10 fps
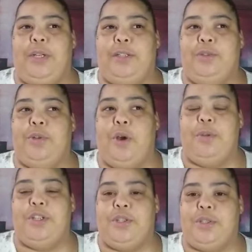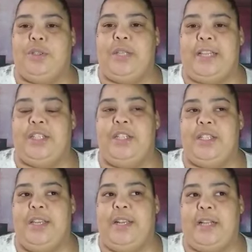And, you know, we just, like she
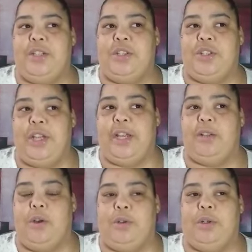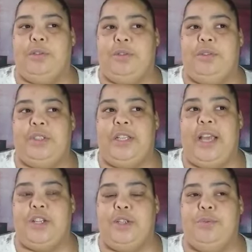said, I just checked on her and seeing
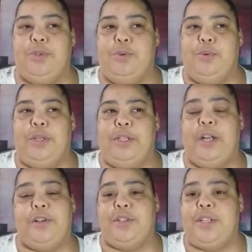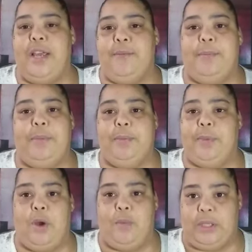how she was doing and understand when
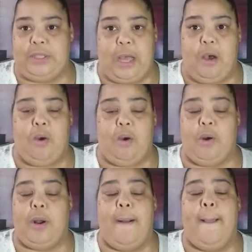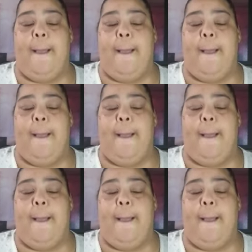people don't want to talk or